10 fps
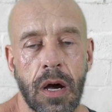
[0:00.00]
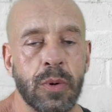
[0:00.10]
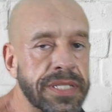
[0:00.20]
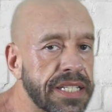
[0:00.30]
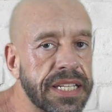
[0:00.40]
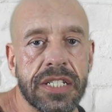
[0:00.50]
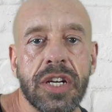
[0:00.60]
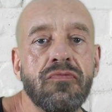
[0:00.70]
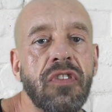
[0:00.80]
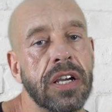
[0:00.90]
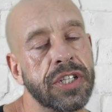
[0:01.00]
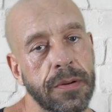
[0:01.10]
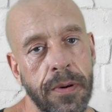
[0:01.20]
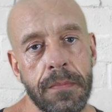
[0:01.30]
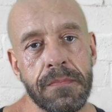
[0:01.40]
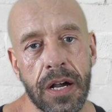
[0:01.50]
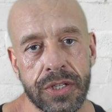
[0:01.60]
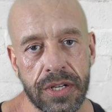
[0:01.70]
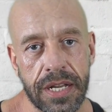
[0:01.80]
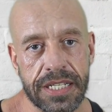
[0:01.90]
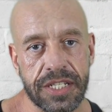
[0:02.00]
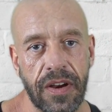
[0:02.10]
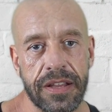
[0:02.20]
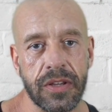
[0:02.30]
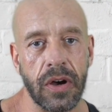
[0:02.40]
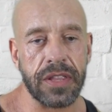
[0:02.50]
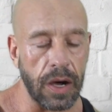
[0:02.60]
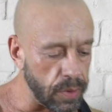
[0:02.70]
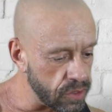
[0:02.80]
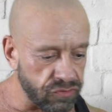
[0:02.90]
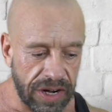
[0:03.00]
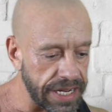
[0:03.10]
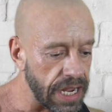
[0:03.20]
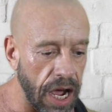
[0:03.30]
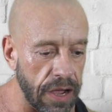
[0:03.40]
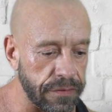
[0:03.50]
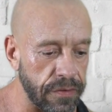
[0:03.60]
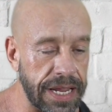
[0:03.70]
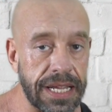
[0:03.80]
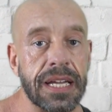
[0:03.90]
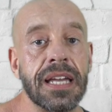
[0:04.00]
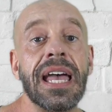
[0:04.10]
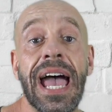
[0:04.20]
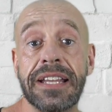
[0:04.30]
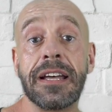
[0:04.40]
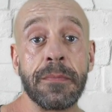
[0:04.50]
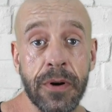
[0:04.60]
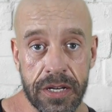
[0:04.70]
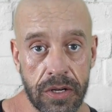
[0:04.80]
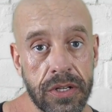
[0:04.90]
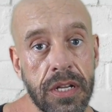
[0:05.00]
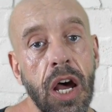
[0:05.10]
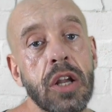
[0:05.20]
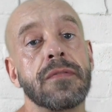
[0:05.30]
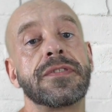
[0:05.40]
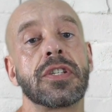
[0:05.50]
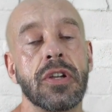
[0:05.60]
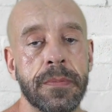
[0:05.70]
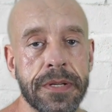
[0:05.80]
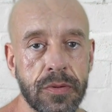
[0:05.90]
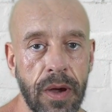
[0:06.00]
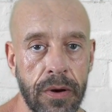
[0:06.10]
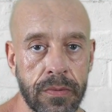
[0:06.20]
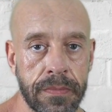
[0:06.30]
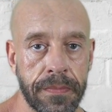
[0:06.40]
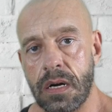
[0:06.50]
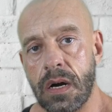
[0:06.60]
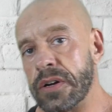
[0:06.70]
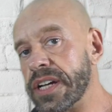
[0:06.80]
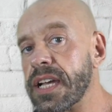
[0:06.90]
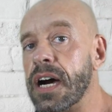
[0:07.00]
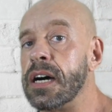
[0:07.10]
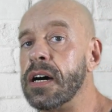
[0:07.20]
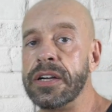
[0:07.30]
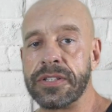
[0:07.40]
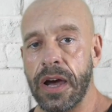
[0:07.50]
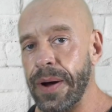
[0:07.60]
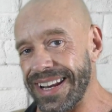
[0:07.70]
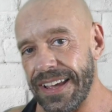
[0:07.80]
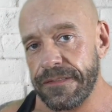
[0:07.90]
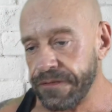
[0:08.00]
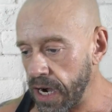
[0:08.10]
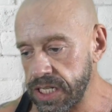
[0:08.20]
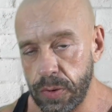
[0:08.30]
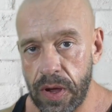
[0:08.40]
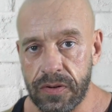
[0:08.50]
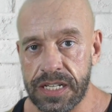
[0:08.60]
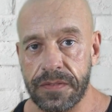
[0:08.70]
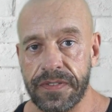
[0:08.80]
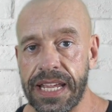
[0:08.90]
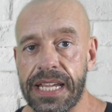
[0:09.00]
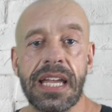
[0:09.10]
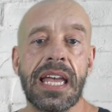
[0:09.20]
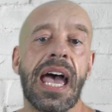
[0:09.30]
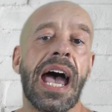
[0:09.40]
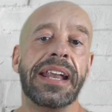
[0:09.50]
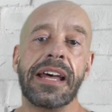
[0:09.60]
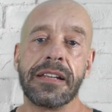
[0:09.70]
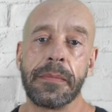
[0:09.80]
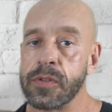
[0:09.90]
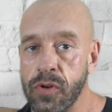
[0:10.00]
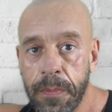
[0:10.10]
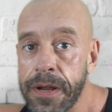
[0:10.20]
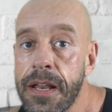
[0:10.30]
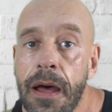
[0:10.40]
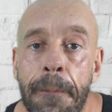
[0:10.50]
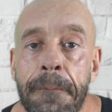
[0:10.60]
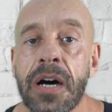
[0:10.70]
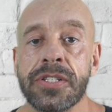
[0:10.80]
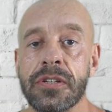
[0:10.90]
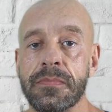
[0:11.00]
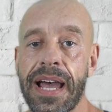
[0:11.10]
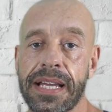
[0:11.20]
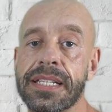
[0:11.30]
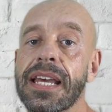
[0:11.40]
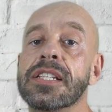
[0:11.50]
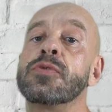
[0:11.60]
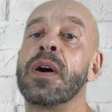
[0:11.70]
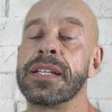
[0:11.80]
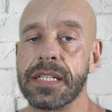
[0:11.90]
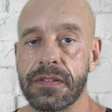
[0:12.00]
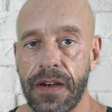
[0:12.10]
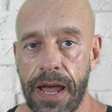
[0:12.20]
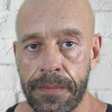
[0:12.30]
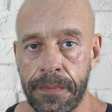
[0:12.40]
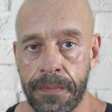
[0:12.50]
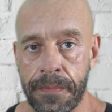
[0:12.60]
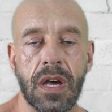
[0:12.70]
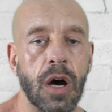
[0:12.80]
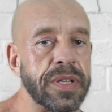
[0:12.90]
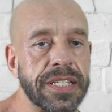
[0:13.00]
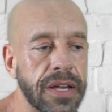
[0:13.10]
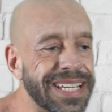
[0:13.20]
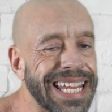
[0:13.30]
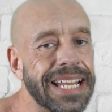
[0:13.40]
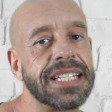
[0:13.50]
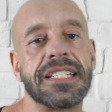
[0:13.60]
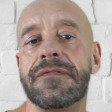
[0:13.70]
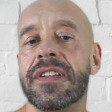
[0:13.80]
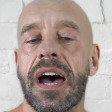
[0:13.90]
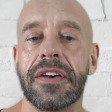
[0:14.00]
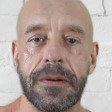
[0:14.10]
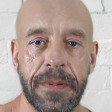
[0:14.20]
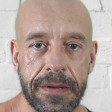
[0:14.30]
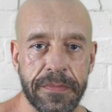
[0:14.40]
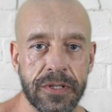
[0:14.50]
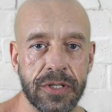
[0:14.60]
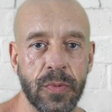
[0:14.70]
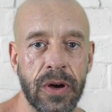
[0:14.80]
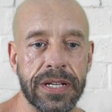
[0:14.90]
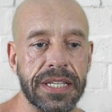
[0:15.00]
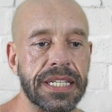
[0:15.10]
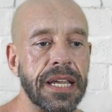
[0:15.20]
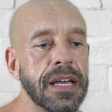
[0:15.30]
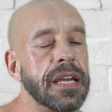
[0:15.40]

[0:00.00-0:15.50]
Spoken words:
I was in such a rush to put muscle and strength on that I would really overeat, end up putting on a lot of slop as well. On a cut, I'd go at it far too aggressively and end up dropping muscle mass as well as fat. I was so sensitive to other people's words.